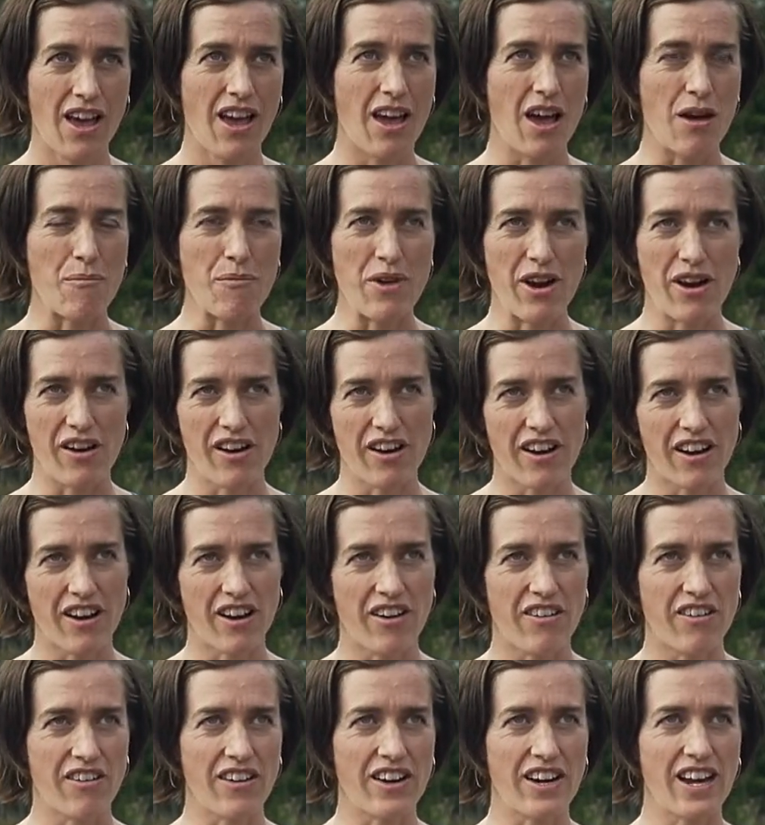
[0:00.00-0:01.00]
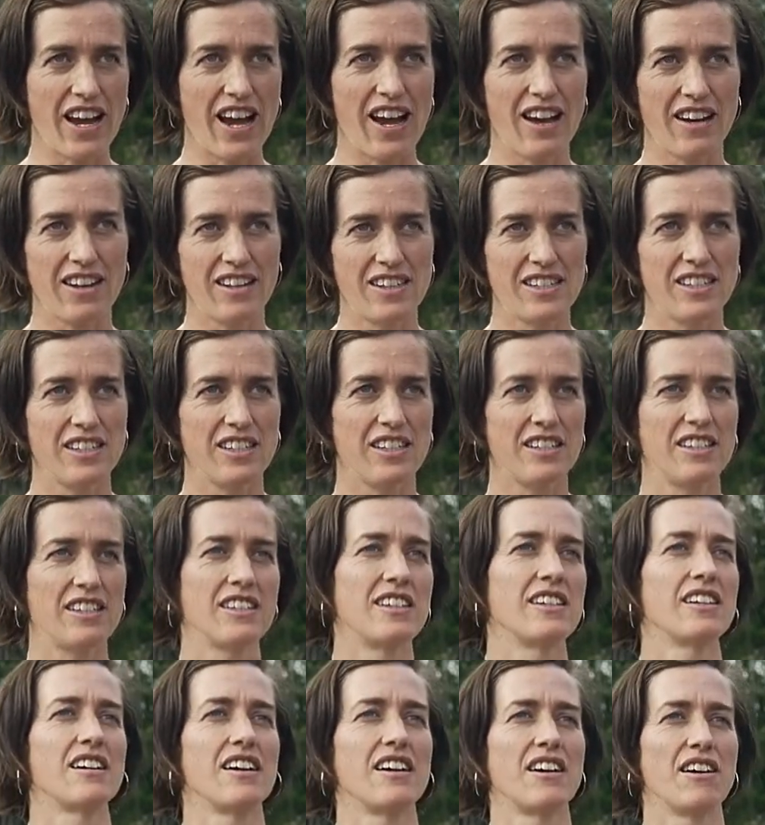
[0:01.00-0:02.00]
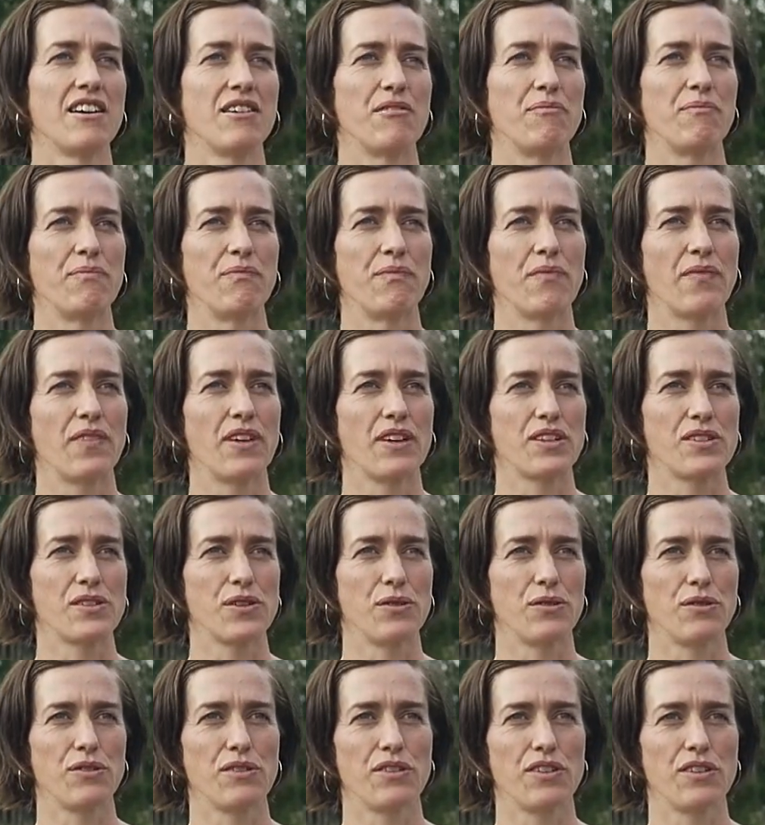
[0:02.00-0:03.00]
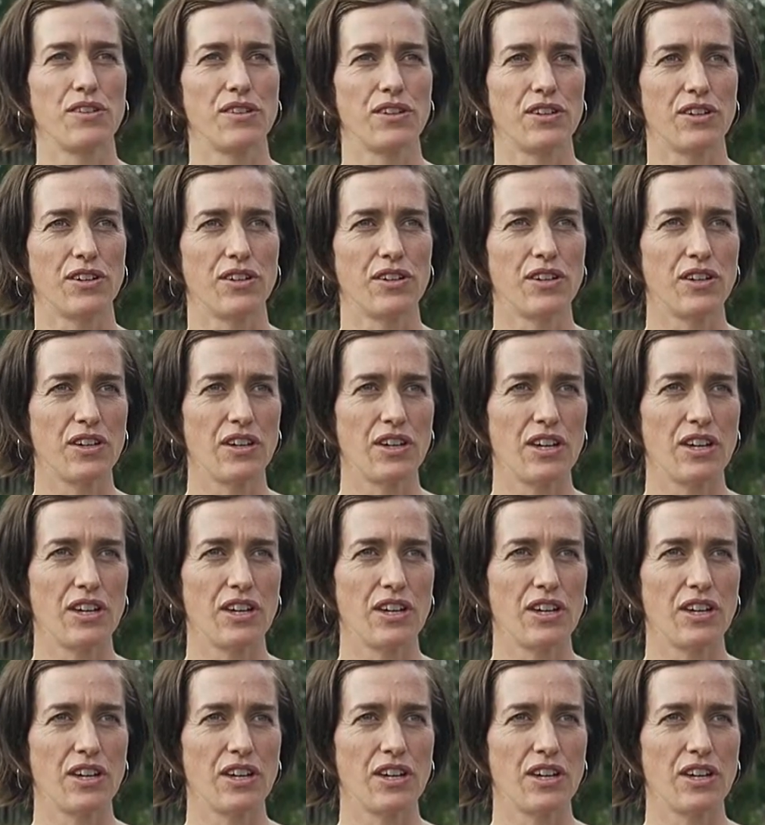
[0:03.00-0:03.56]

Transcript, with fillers: America and Canada um, so that the,